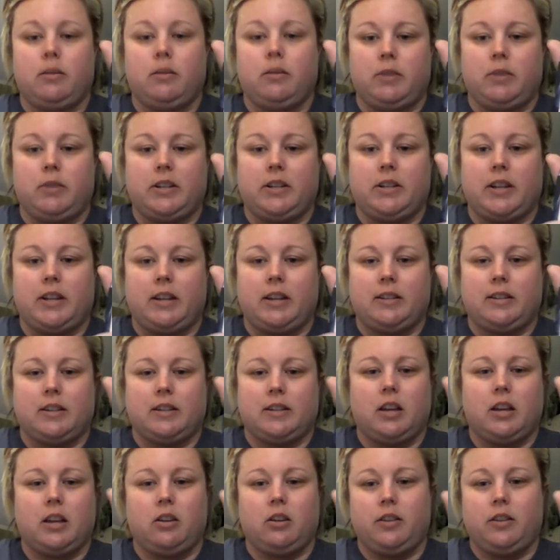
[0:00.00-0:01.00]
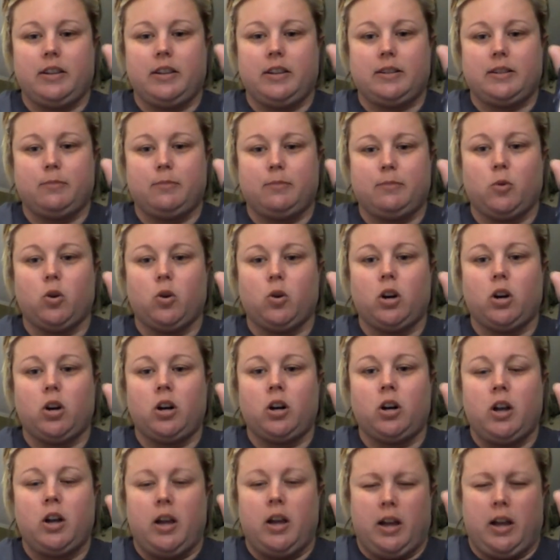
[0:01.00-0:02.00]
I'm going to take this color that's
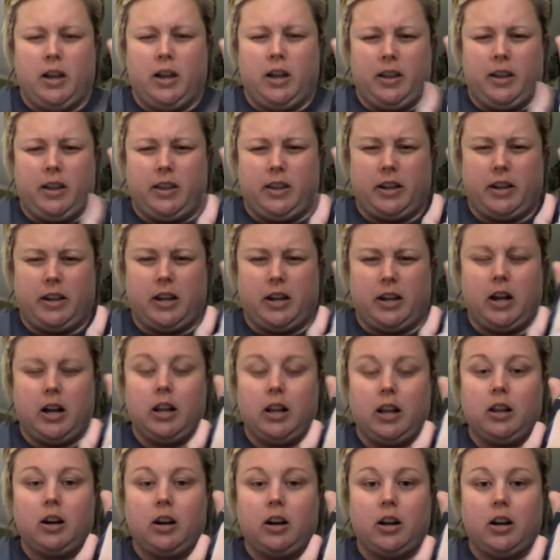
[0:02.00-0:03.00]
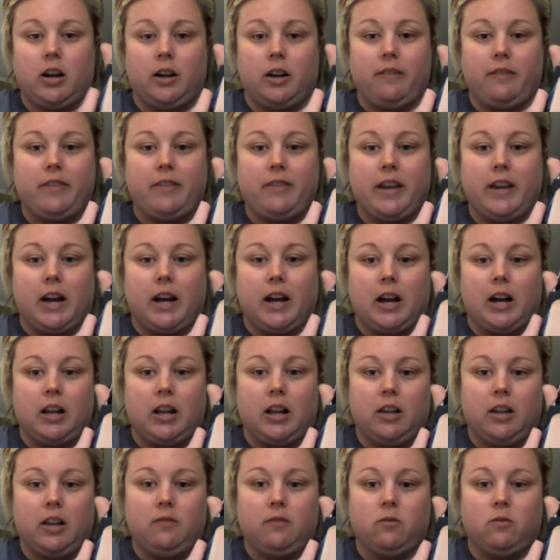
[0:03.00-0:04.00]
more the color of the
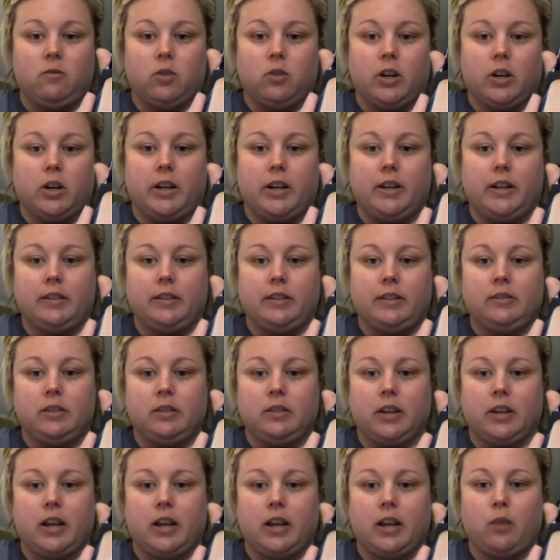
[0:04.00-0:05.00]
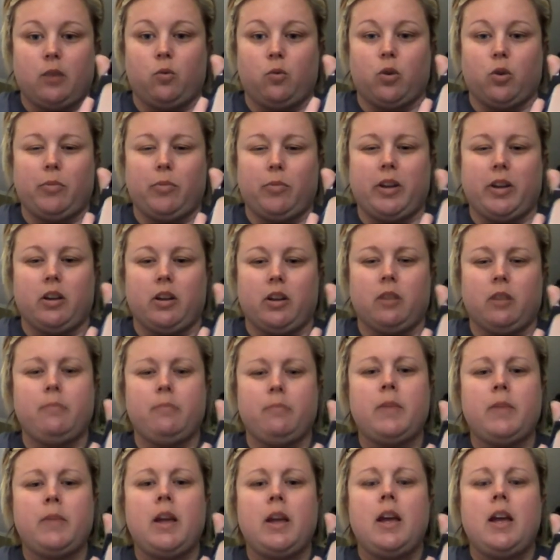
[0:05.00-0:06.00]
olive one, kind of warm it
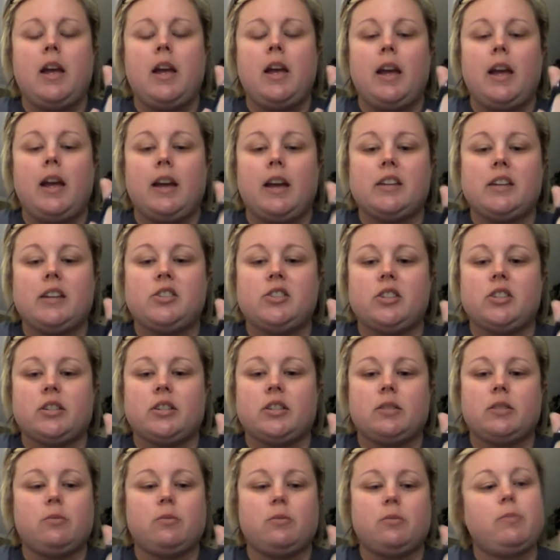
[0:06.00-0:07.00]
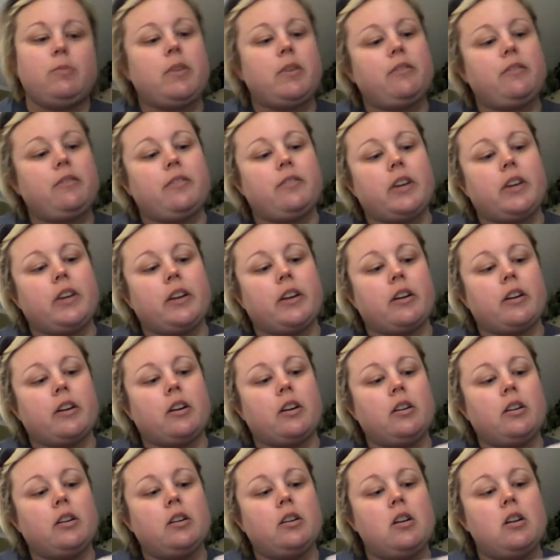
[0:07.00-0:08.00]
up, and just with my
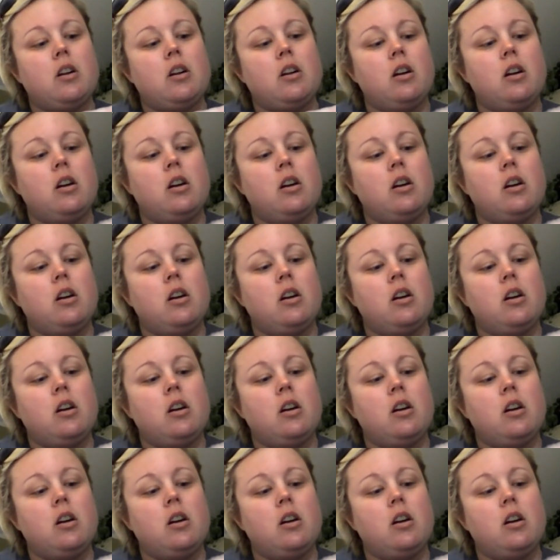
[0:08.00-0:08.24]
finger,